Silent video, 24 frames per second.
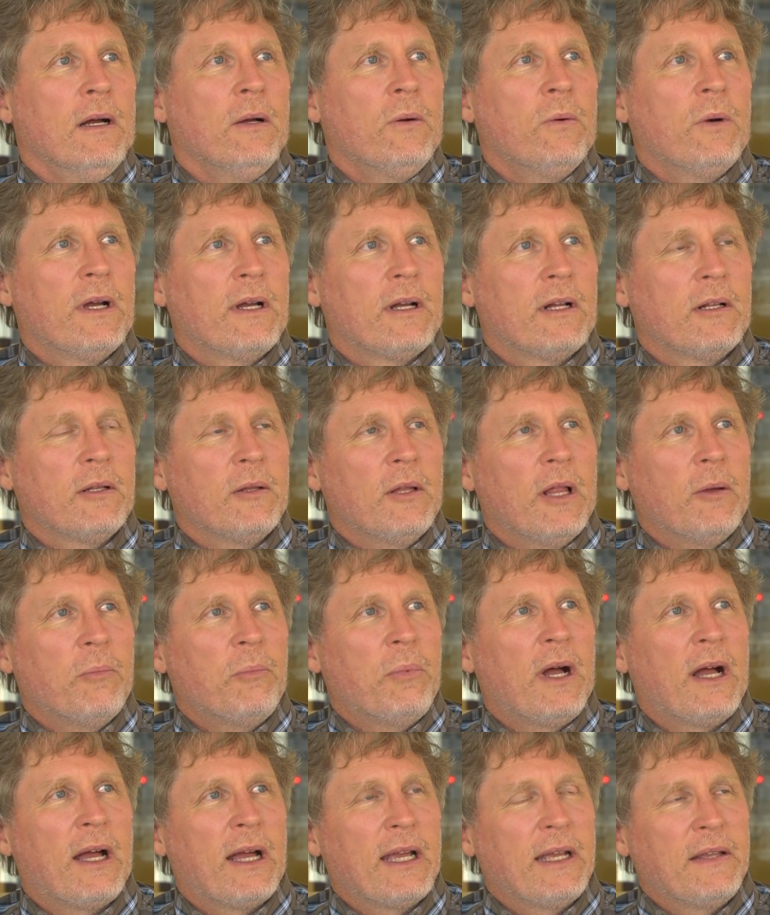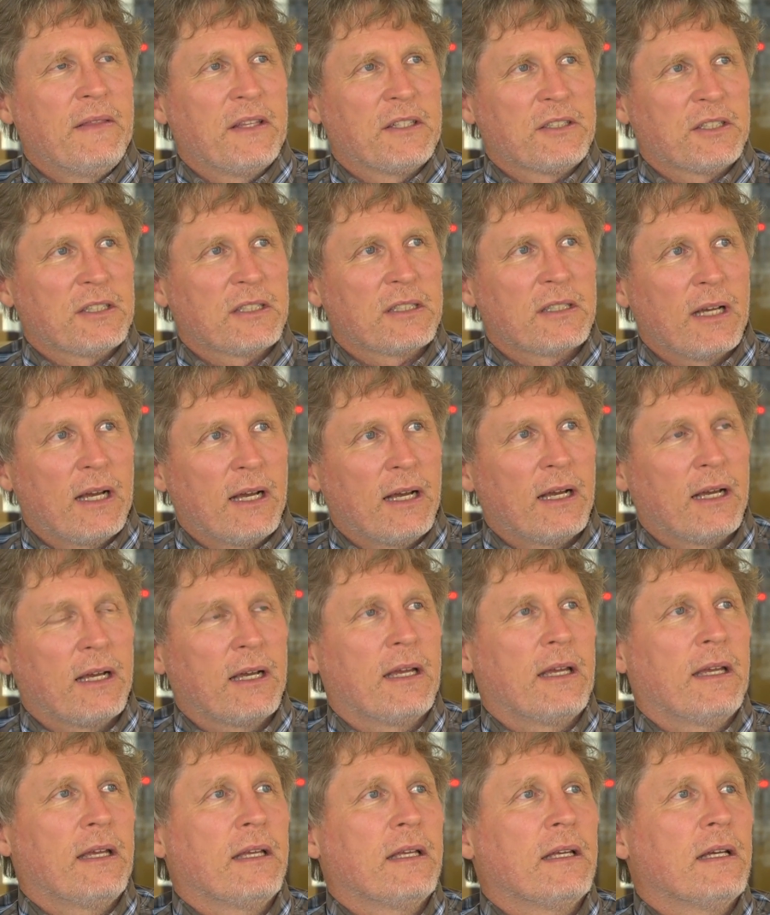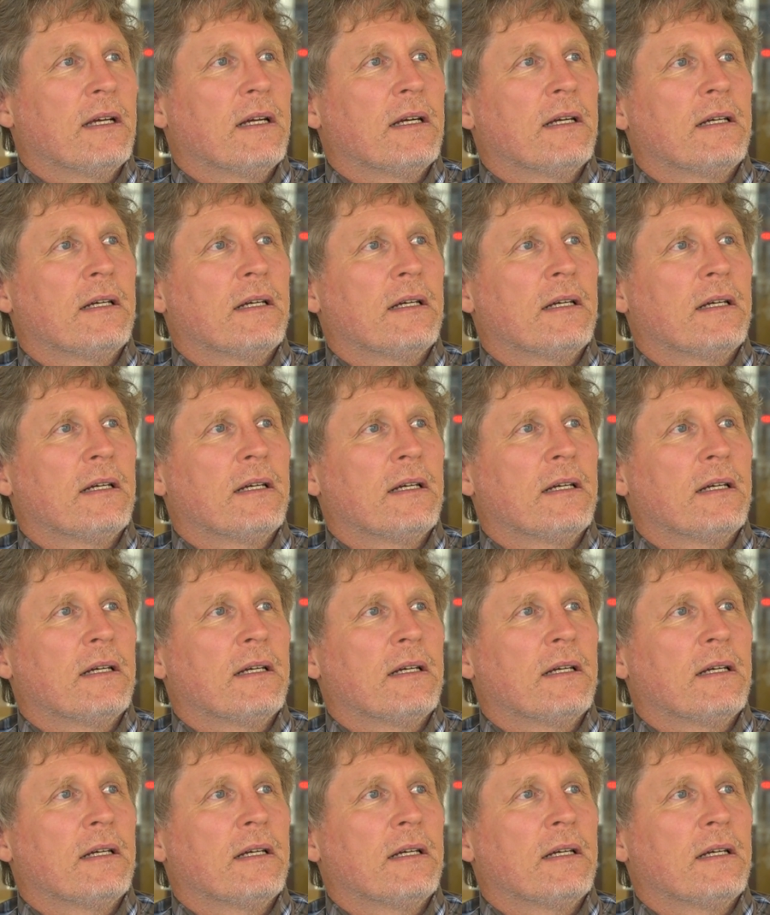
Well, pie in the sky